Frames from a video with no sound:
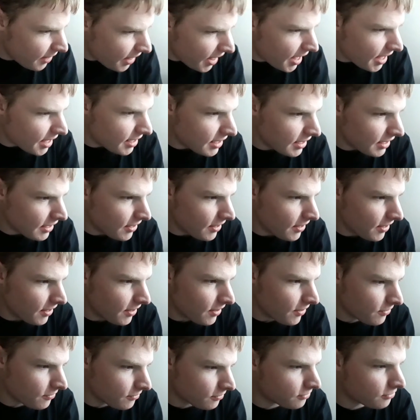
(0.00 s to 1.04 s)
And then
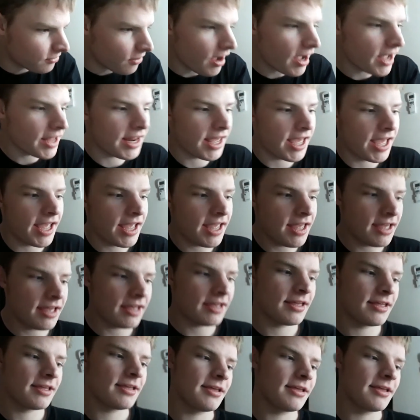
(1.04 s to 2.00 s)
on Friday,